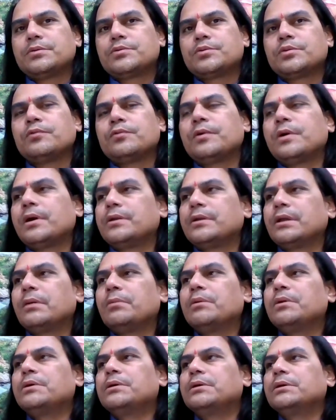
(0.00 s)
so far you
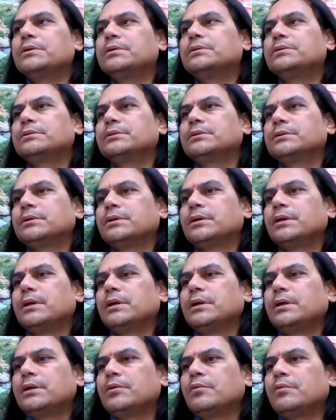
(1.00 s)
have learned
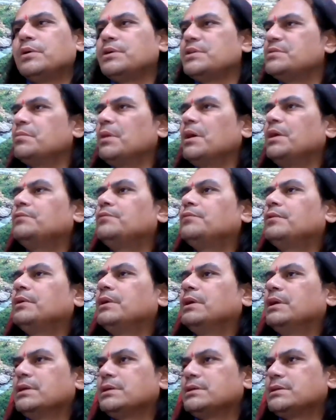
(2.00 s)
what is
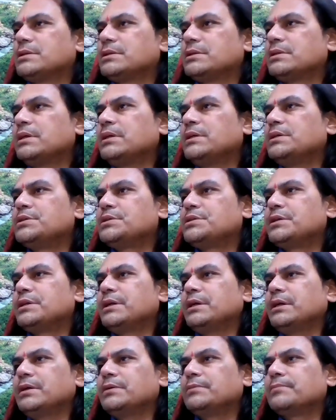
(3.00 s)
mindfulness, the
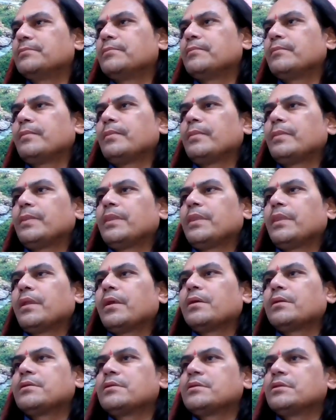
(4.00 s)
history,
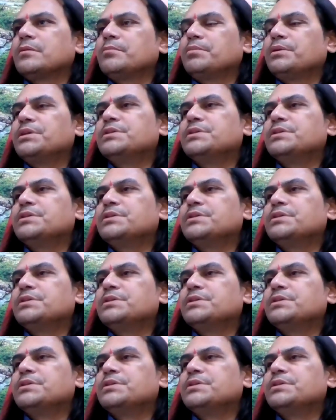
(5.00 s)
the